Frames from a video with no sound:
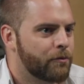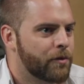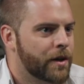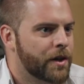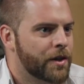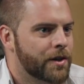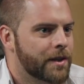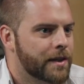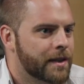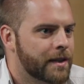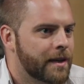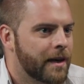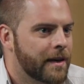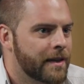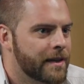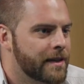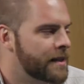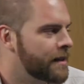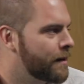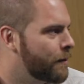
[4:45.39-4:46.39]
richest
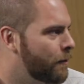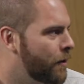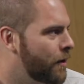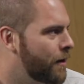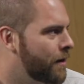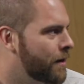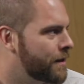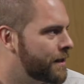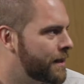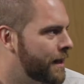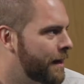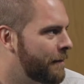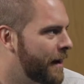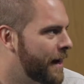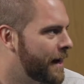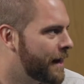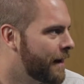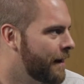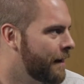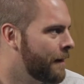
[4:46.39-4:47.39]
guys yeah. in the world. Sure they
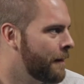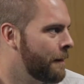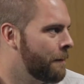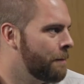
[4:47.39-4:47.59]
make Bob.